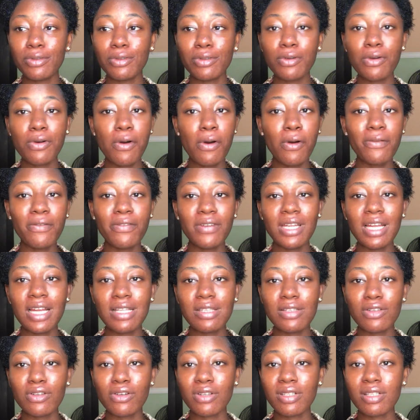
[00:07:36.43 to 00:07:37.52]
so
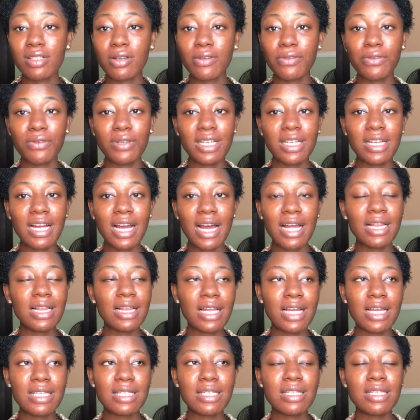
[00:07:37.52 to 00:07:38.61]
confident in yourself
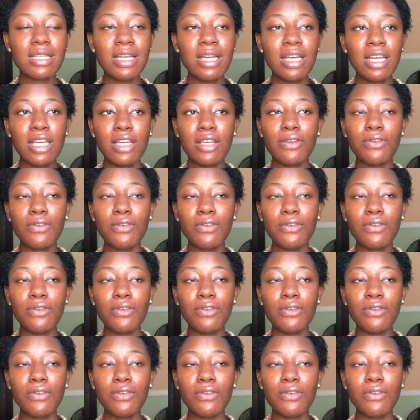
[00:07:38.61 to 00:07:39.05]
regardless